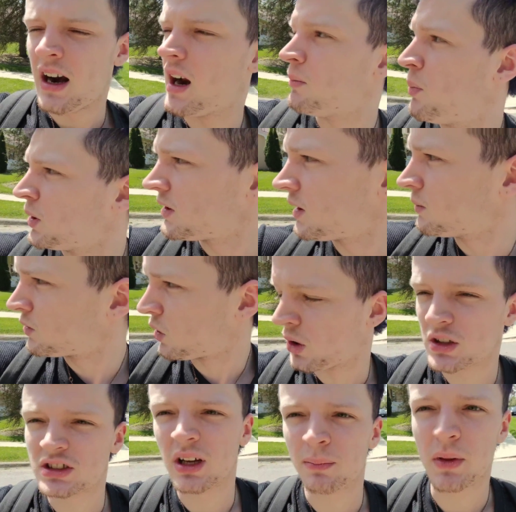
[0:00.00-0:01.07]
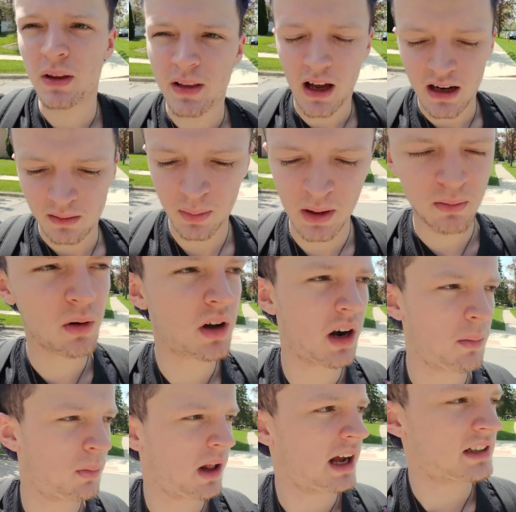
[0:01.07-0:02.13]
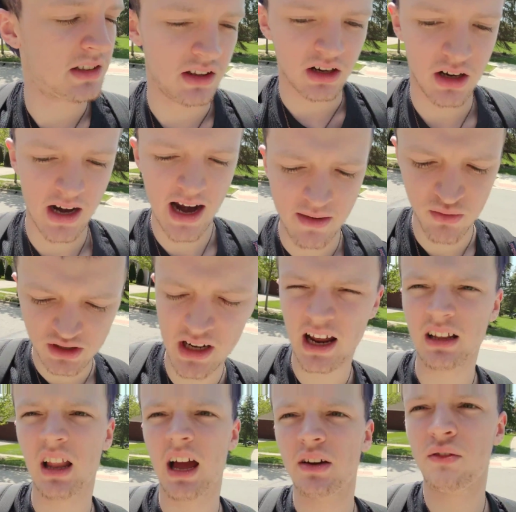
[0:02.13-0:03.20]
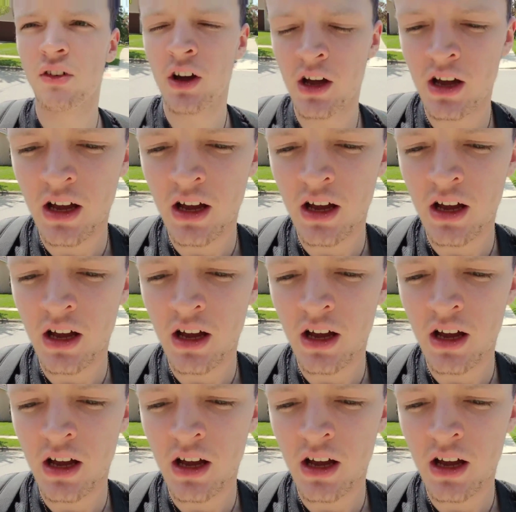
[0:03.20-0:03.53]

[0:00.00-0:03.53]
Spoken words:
and put them towards something that people can apply to their everyday life